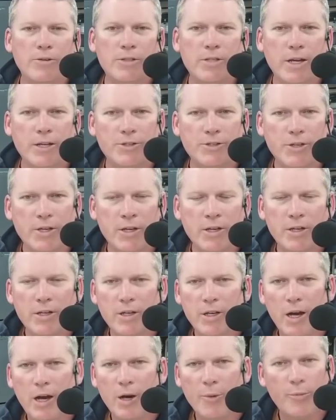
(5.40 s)

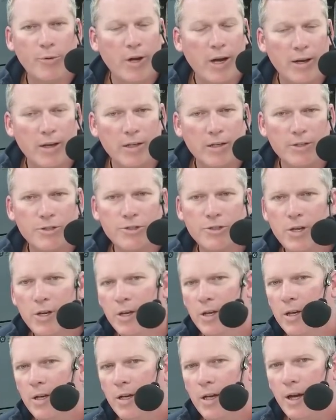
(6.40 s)
testing our products,
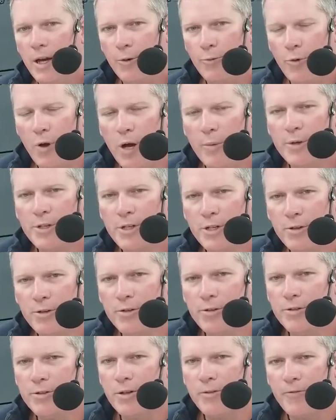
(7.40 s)
our raw materials,